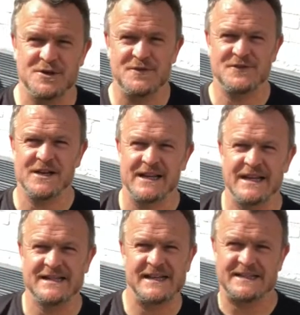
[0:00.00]
with juggling
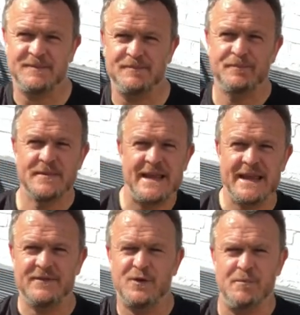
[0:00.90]
is it's
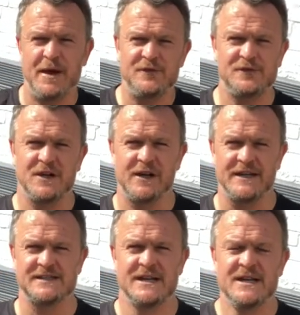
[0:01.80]
even on both
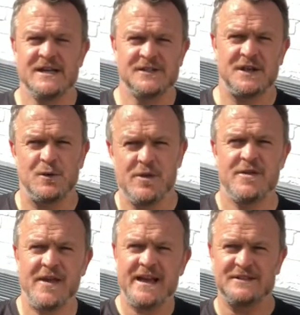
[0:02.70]
sides. So although
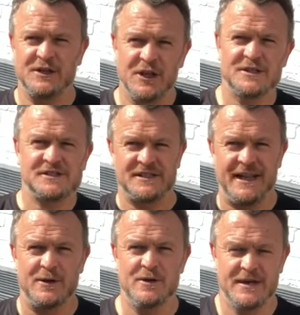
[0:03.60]
that is a good
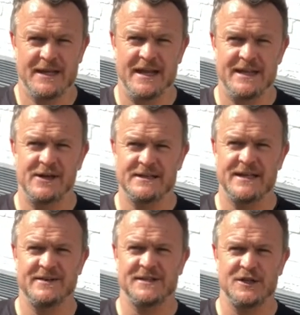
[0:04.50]
skill, okay, the idea
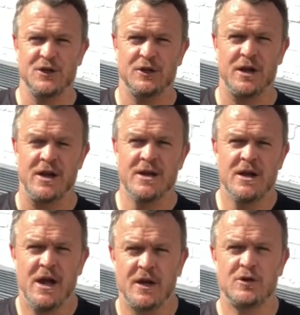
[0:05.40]
is that you throw
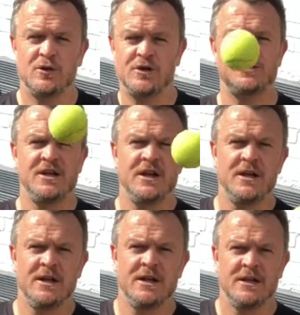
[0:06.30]
across
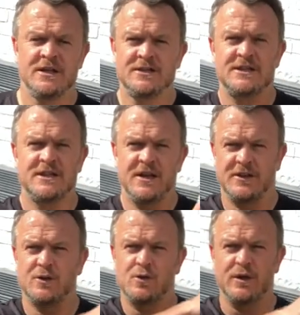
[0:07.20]
to the other
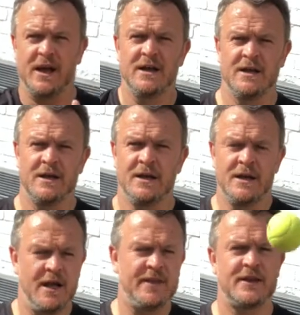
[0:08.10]
corner
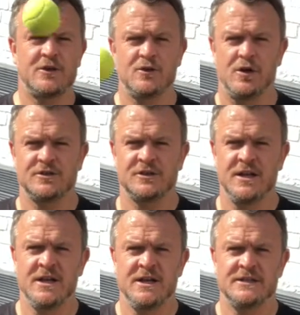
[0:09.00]
and then across
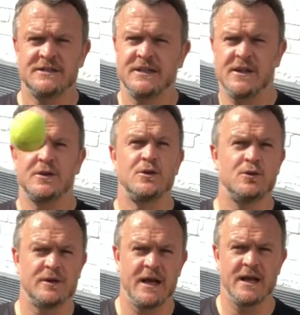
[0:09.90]
to the other
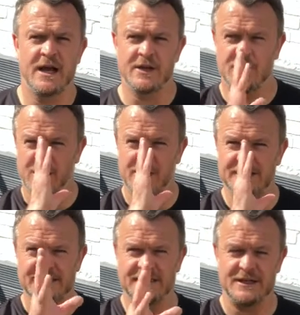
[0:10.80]
corner, and your eyes
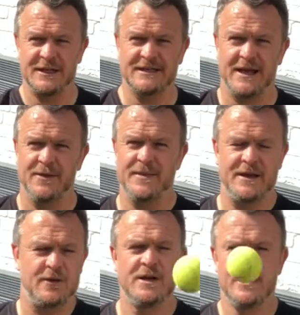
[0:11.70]
need to look down the
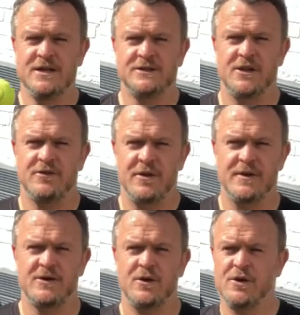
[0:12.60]
middle. So throw
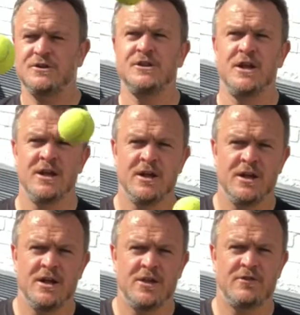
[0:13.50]
across,
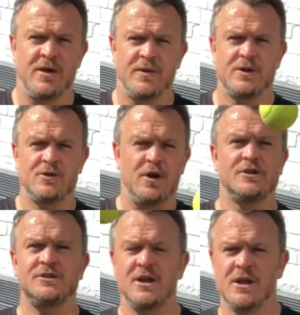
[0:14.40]
throw across,